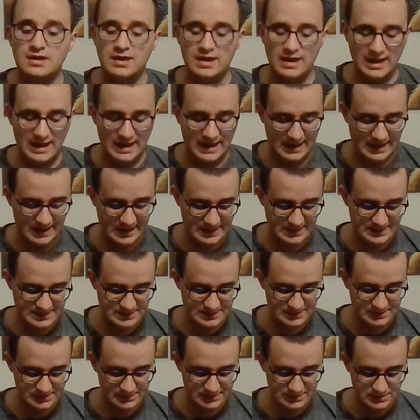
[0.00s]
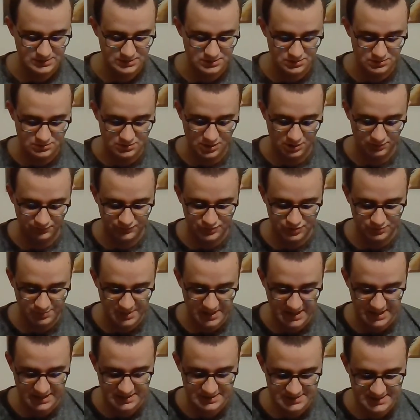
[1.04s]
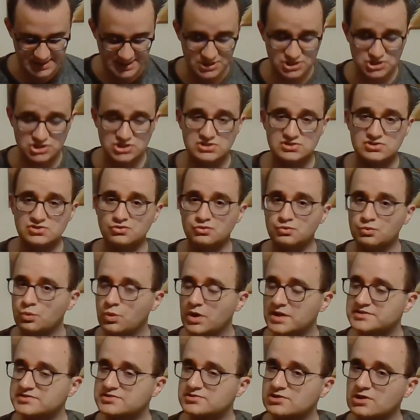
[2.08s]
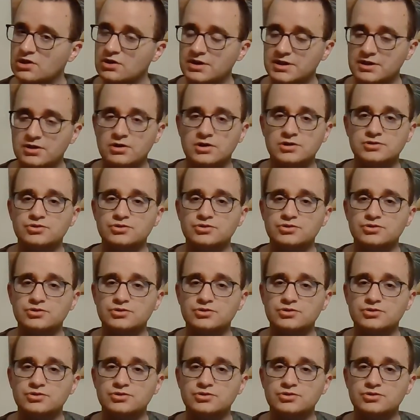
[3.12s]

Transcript: And, you know, if you pay attention to what's going on